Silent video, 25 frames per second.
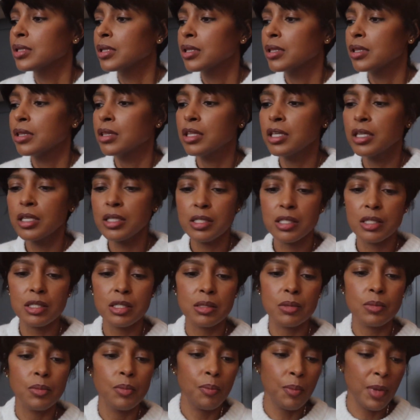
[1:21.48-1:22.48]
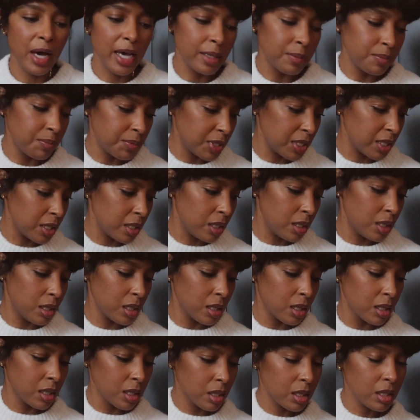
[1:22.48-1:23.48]
This might be,
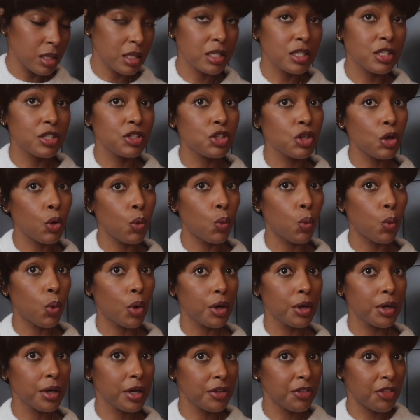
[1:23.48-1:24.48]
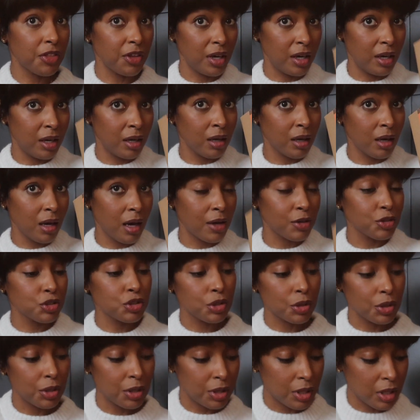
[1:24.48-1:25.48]
this is a work thing. I'll
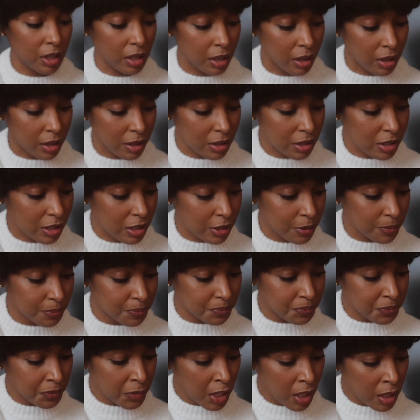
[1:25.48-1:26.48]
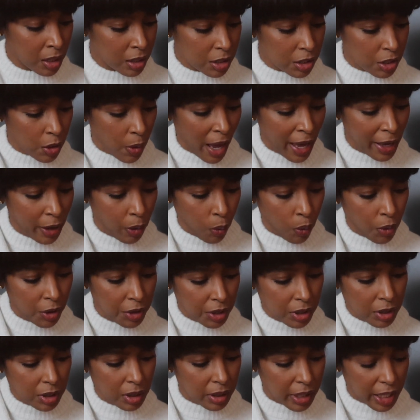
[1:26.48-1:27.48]
show you this. So I
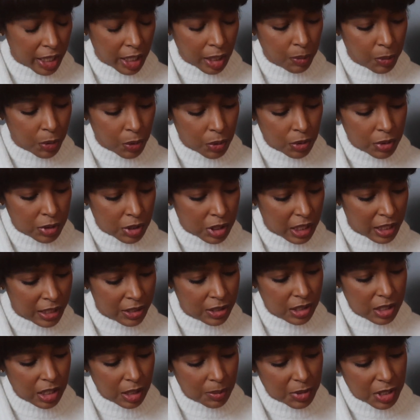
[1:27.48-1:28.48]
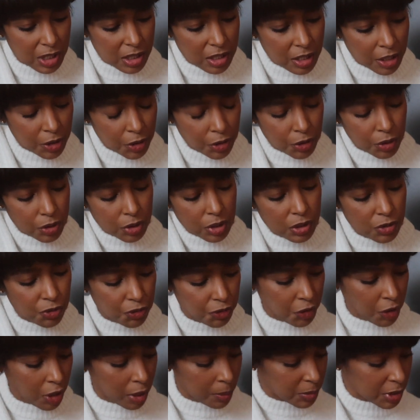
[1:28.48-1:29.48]
ordered labels and some stickers
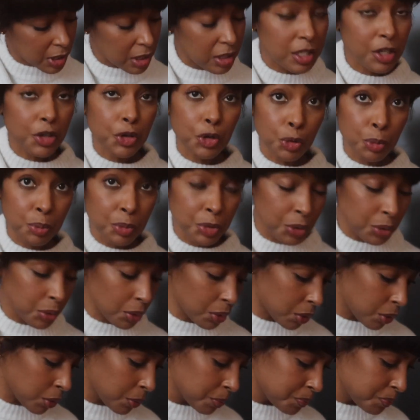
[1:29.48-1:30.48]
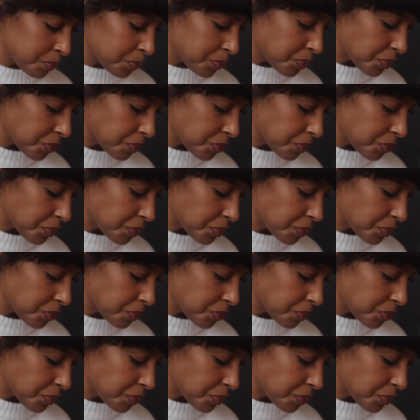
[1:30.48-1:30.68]
from Sticker Mule.